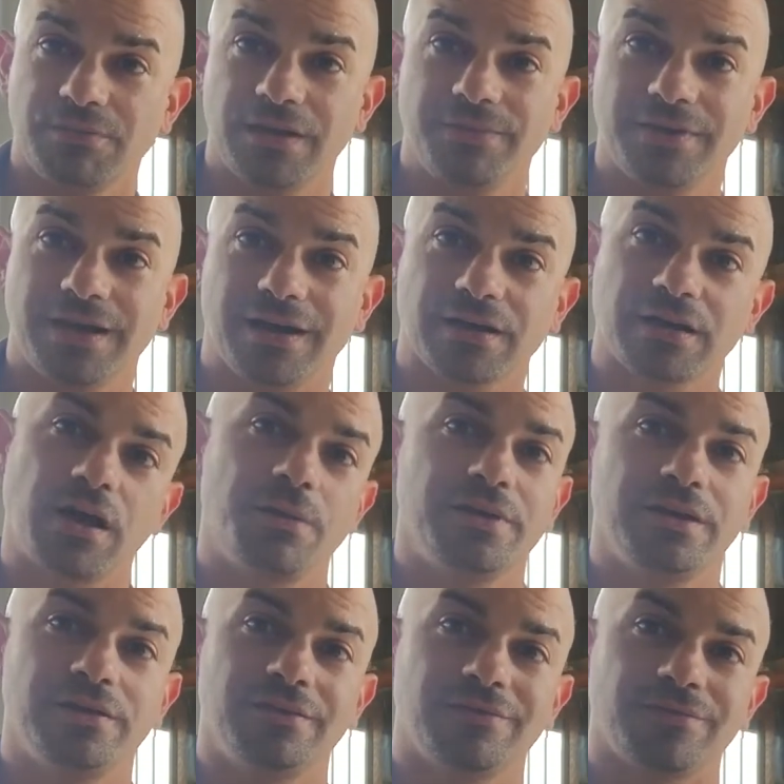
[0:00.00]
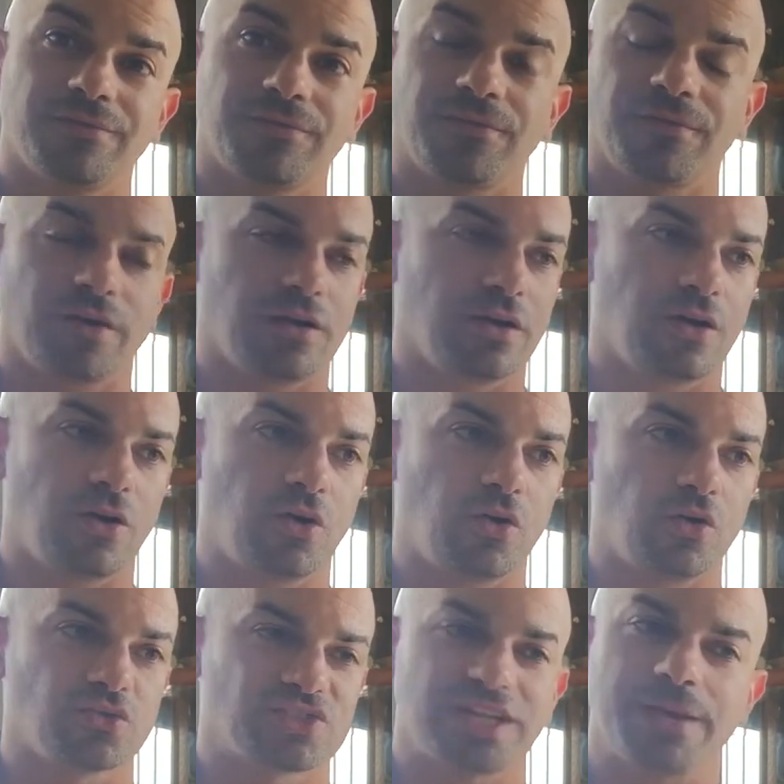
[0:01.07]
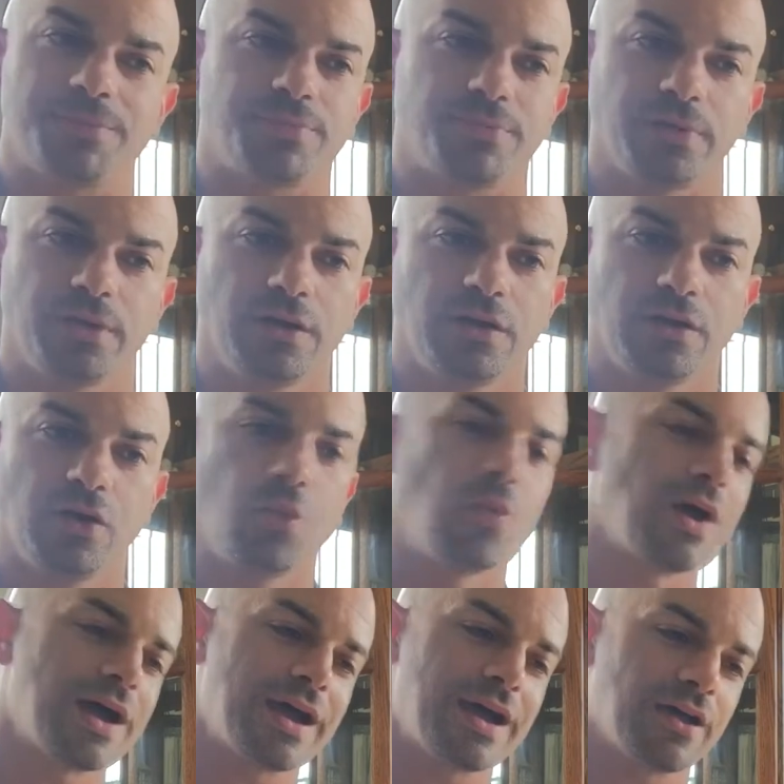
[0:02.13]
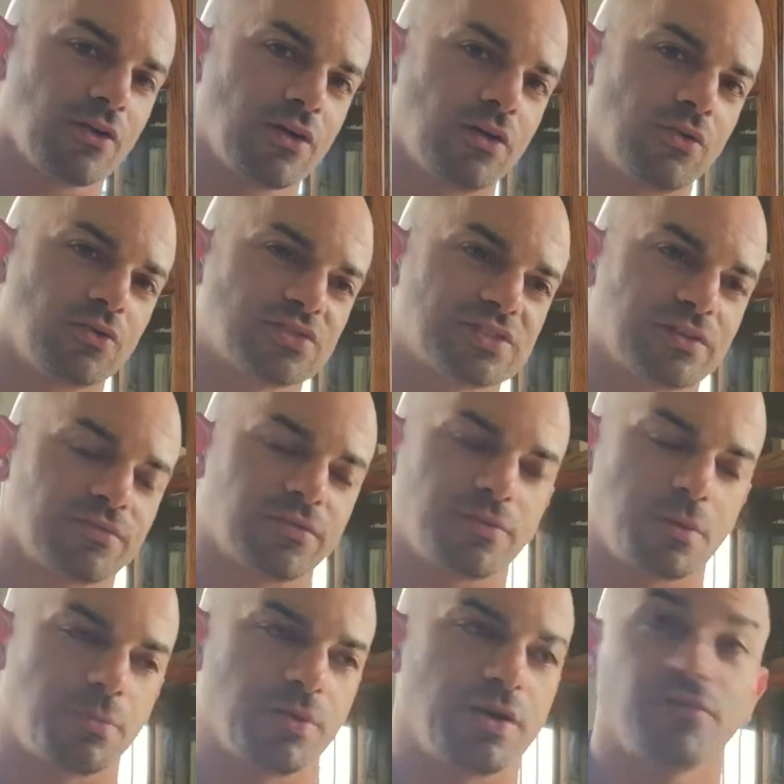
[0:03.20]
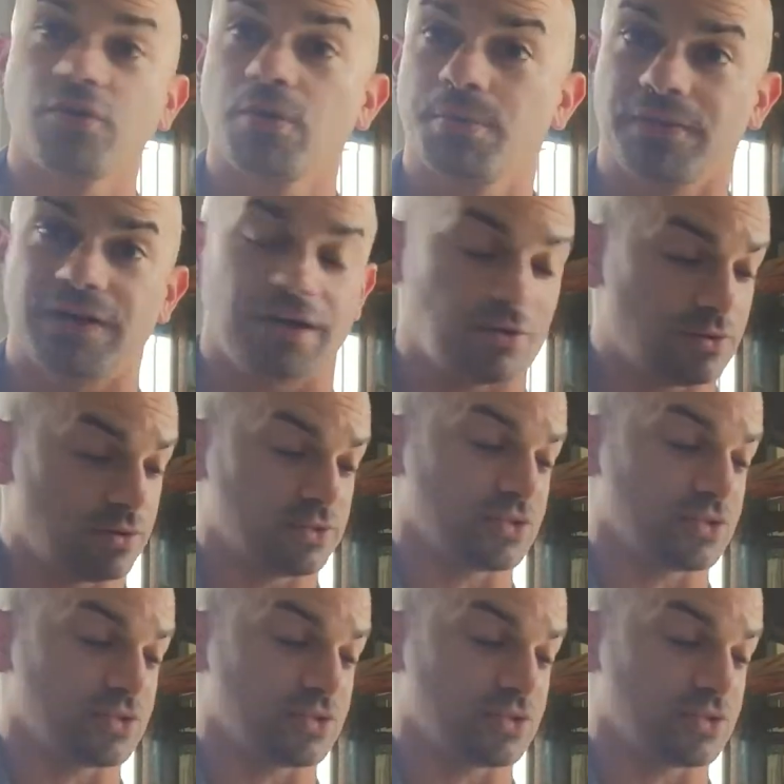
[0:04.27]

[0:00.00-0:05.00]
Maybe I'll come in a whole step away or a whole from above or below.